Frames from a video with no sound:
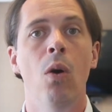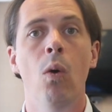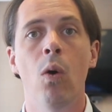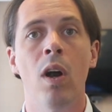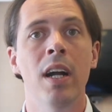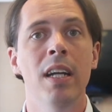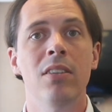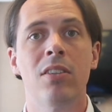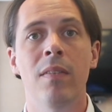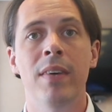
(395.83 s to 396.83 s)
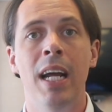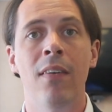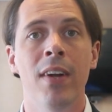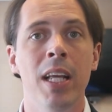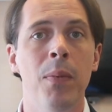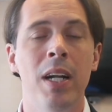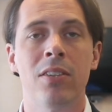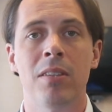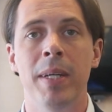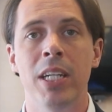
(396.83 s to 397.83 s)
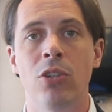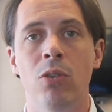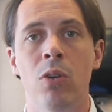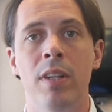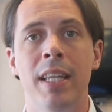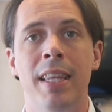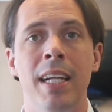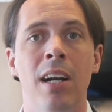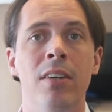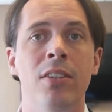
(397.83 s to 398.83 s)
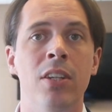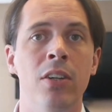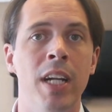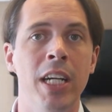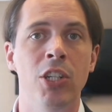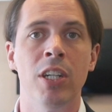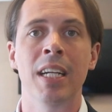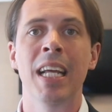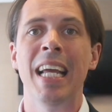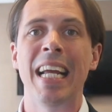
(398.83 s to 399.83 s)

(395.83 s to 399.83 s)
or someone that really wants to make sure that their donation